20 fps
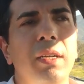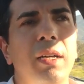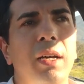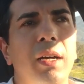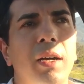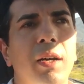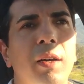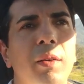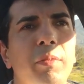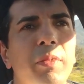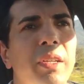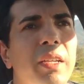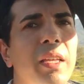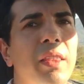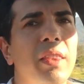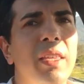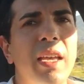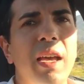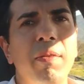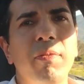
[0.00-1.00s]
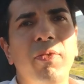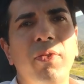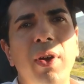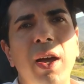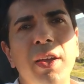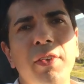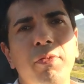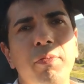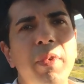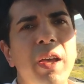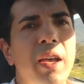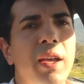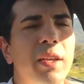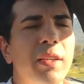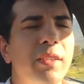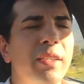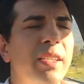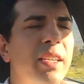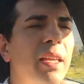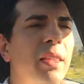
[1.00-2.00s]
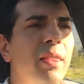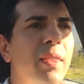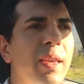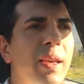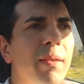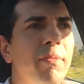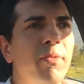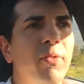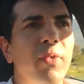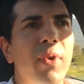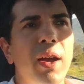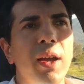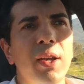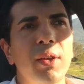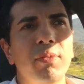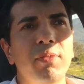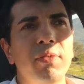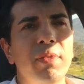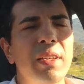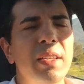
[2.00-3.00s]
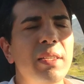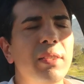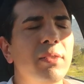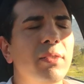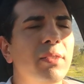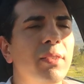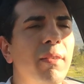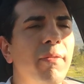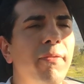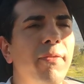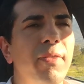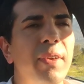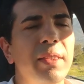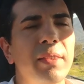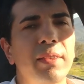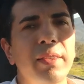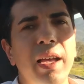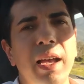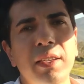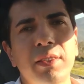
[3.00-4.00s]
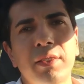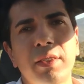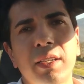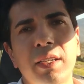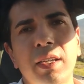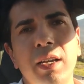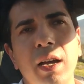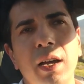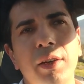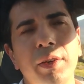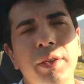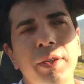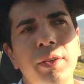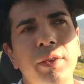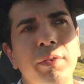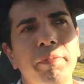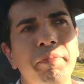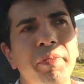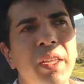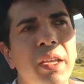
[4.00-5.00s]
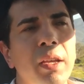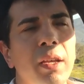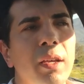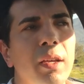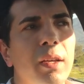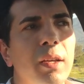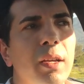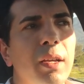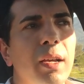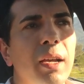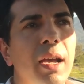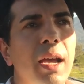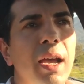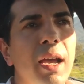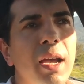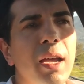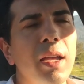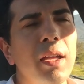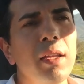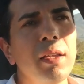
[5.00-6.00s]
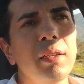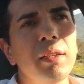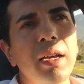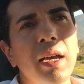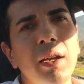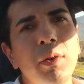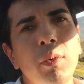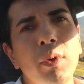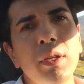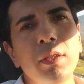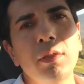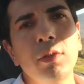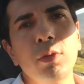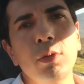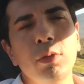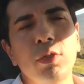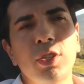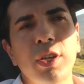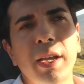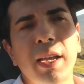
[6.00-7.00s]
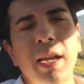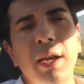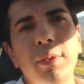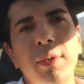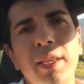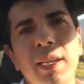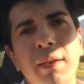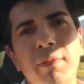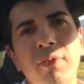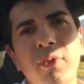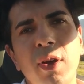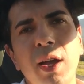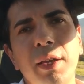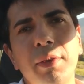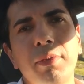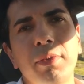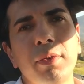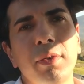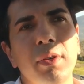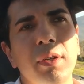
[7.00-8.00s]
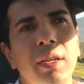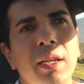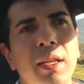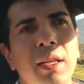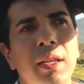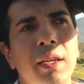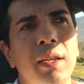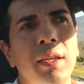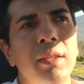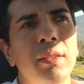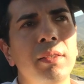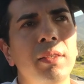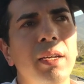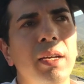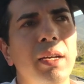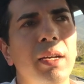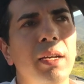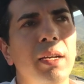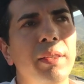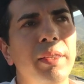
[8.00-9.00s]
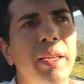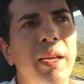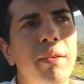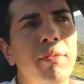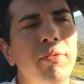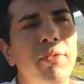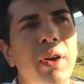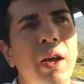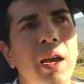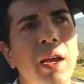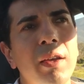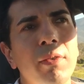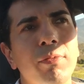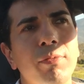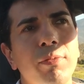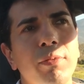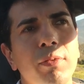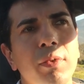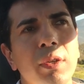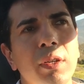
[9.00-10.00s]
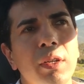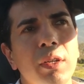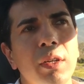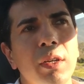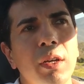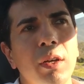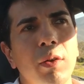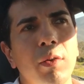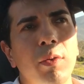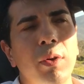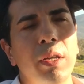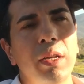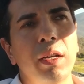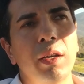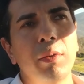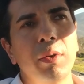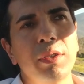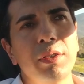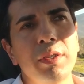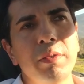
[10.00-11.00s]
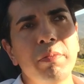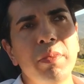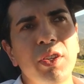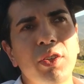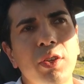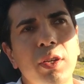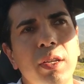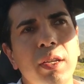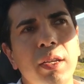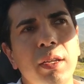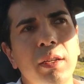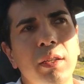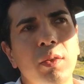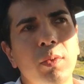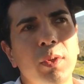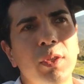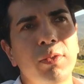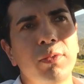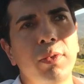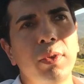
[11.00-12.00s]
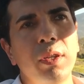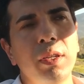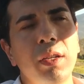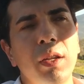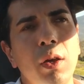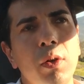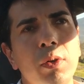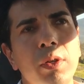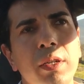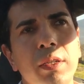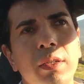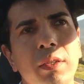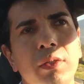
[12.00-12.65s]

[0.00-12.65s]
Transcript: Get the M5, man, get the M5. It's a fantastic car, you know? And I went to check out the M5. And the M5, when I was in Michigan, it was fully loaded.